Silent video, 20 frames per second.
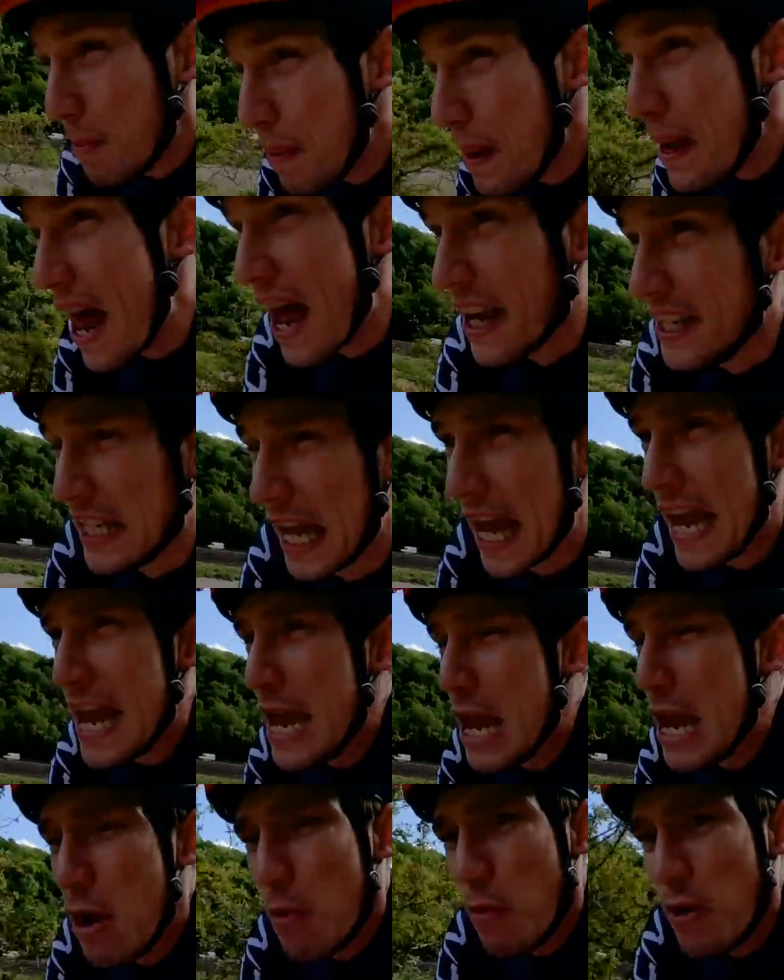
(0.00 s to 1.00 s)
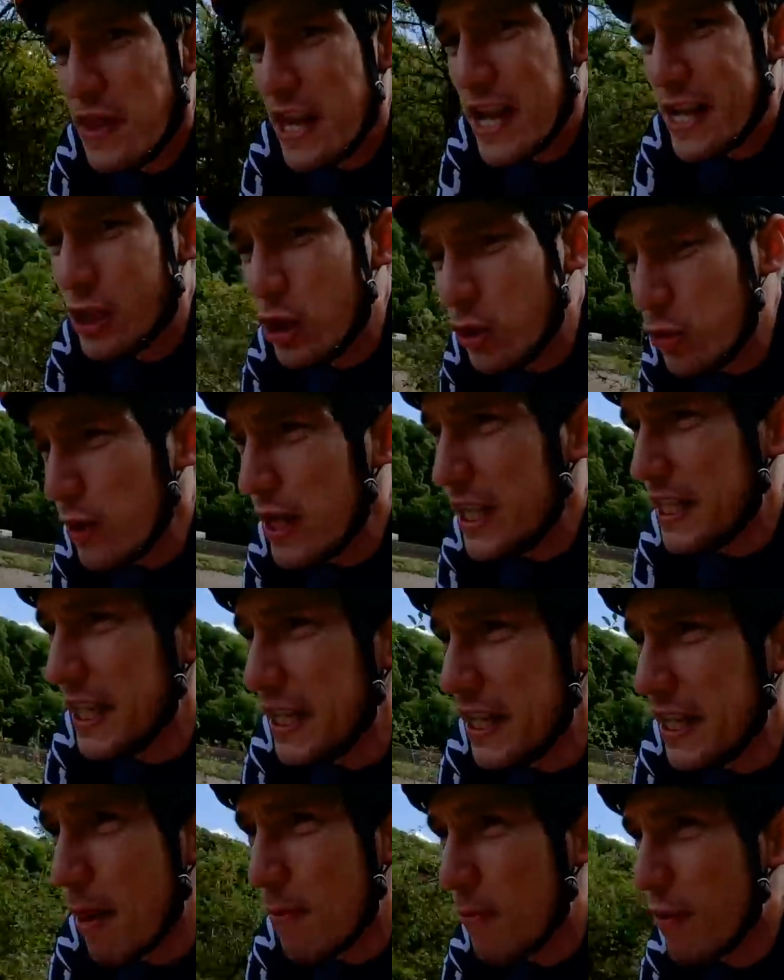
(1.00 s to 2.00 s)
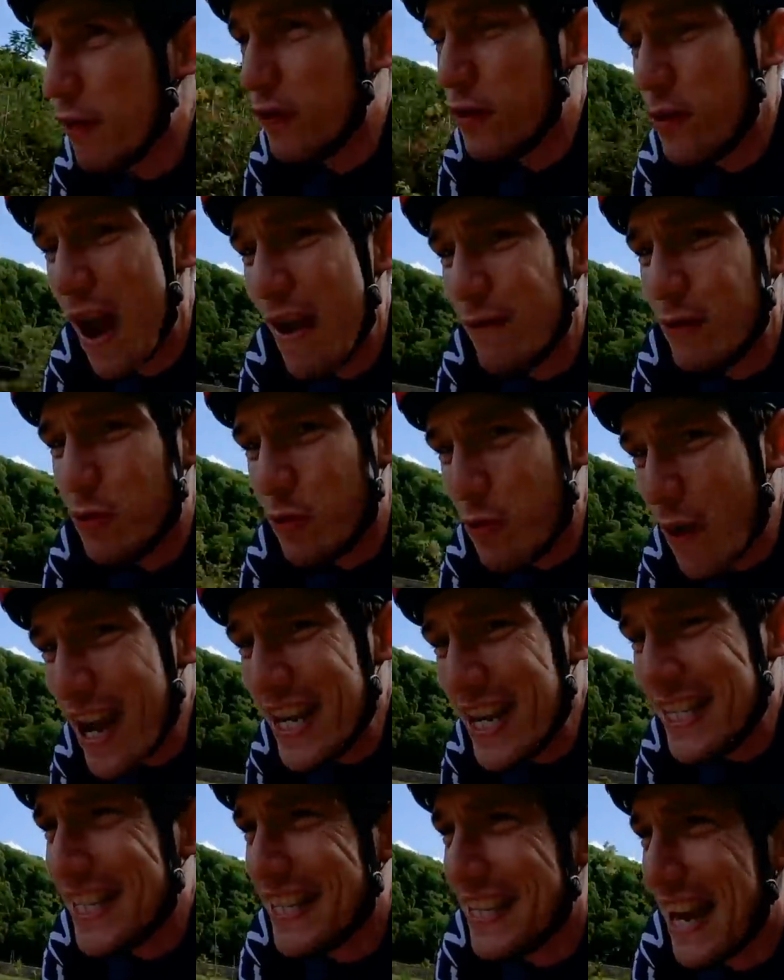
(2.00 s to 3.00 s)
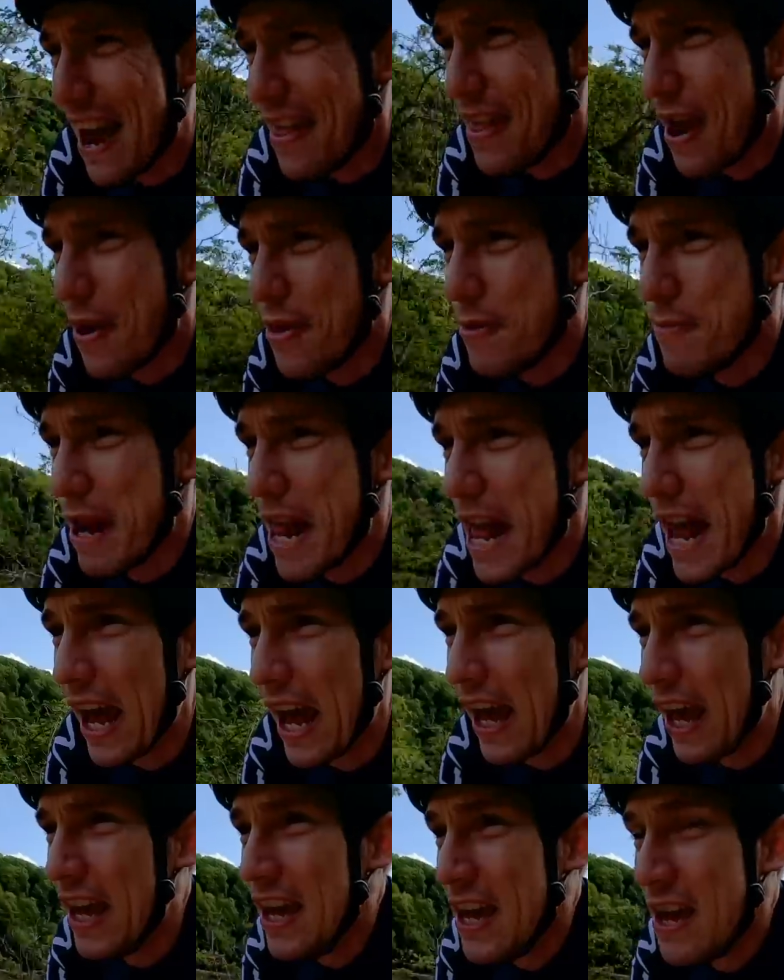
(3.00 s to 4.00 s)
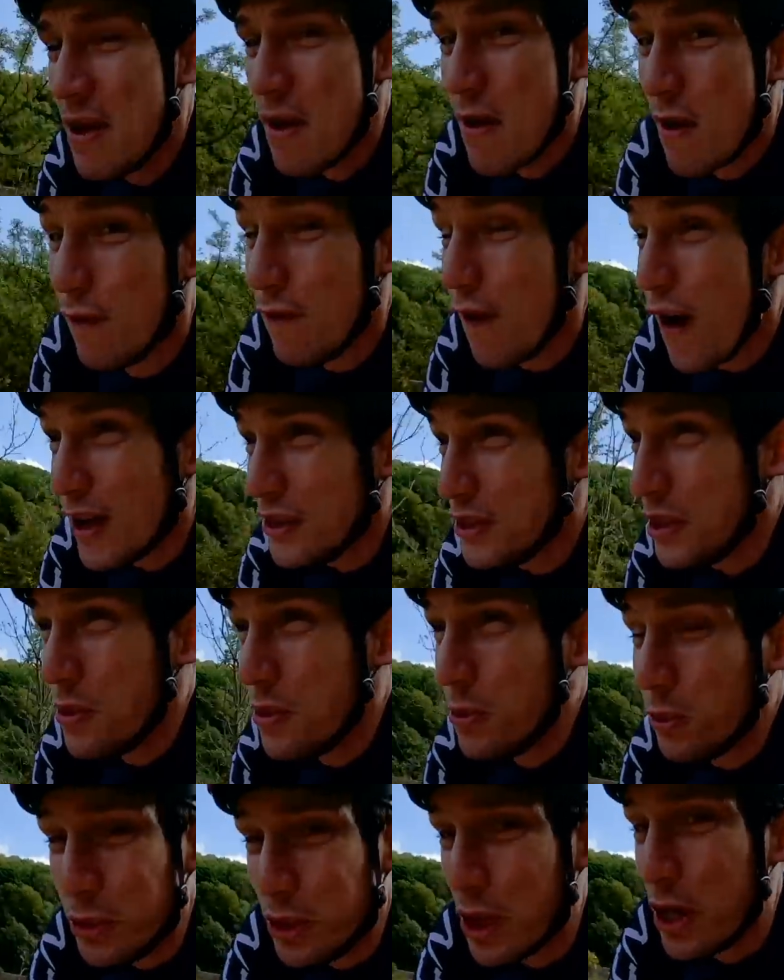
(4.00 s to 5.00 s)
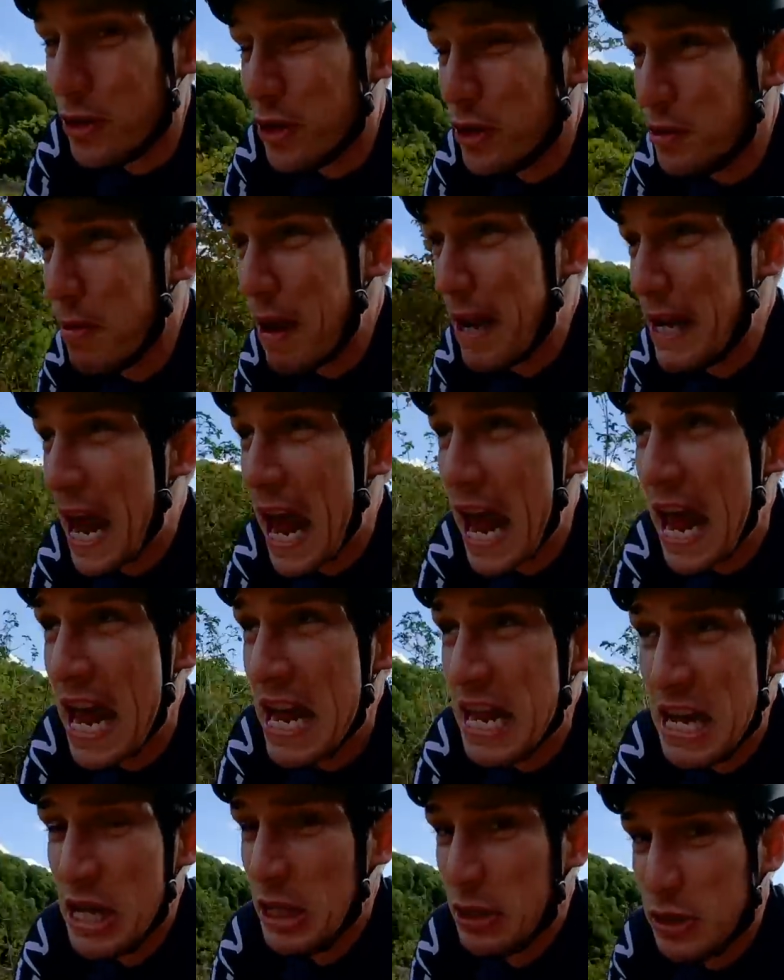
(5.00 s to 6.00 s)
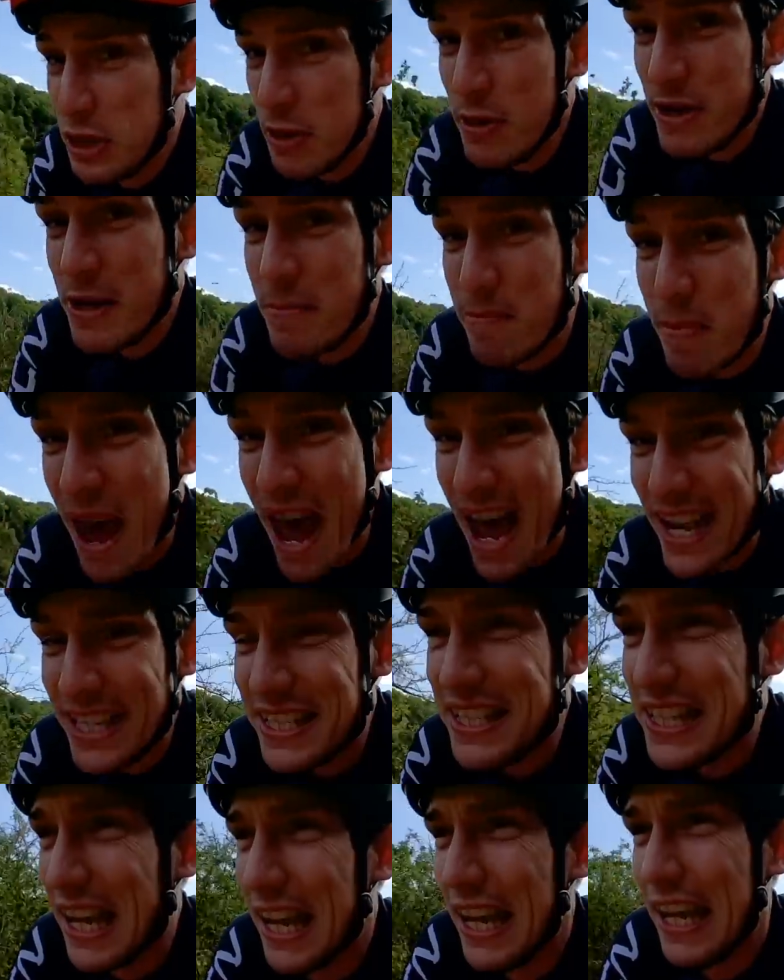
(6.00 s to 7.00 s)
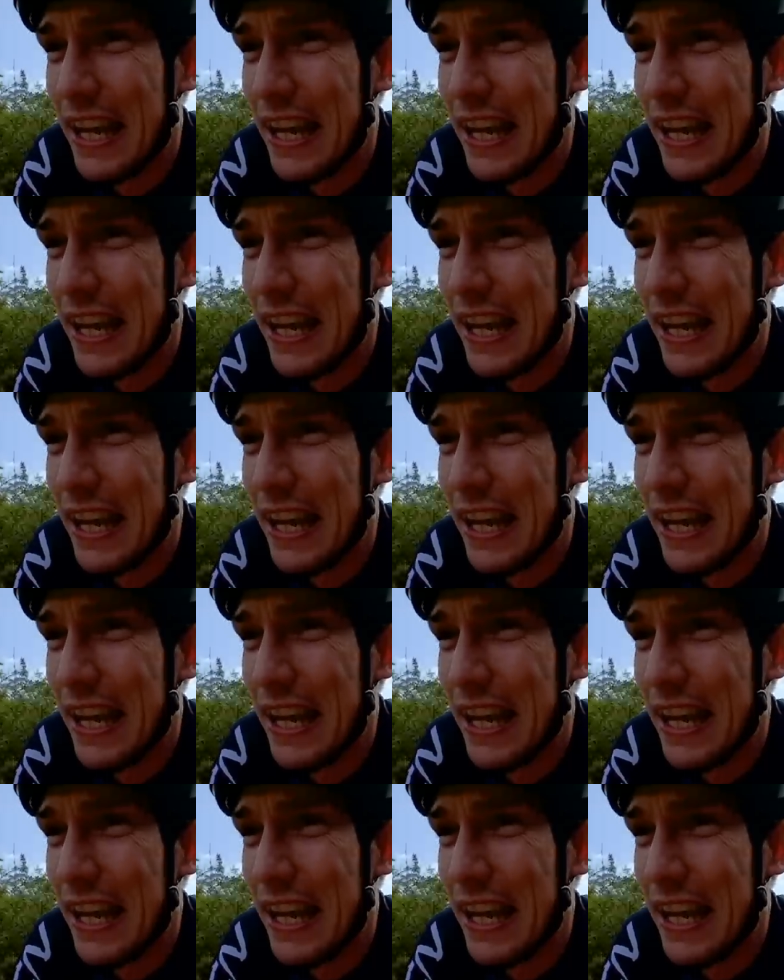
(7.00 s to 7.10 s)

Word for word: Plus, with the increasing number of gravel races out there at the minute, fast can also just mean doing your best.